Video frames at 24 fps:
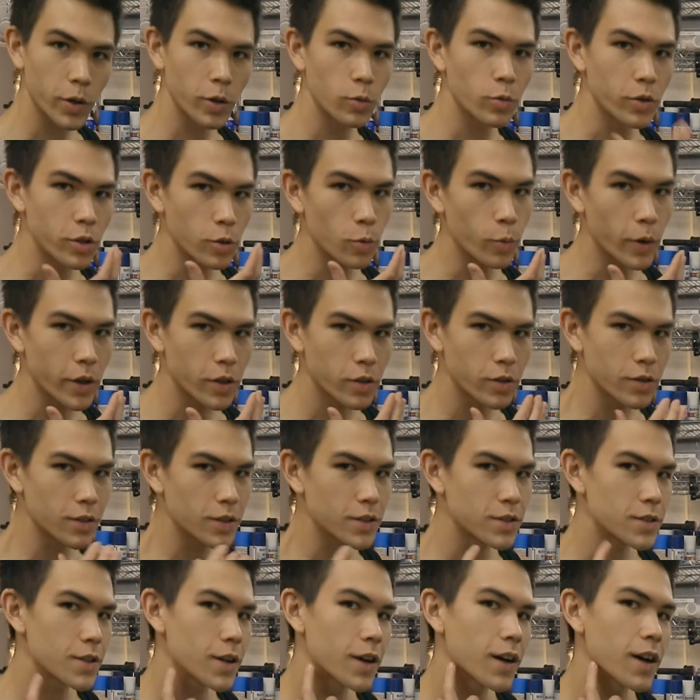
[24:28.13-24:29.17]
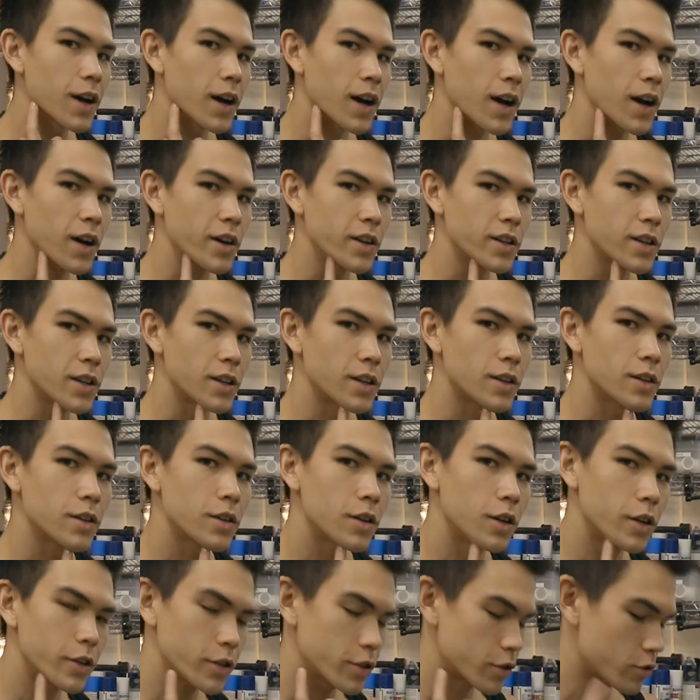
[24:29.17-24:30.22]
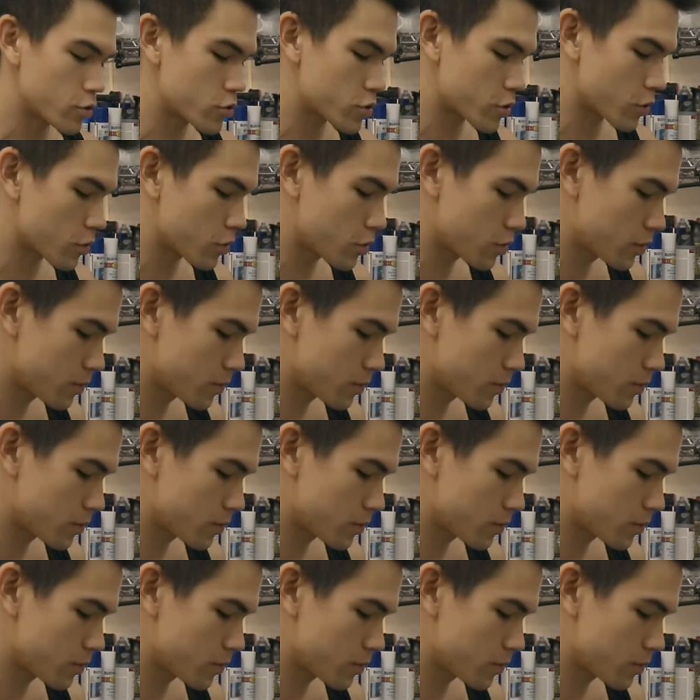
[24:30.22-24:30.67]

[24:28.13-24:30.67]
when you wear it, it's not hiding under your jaw.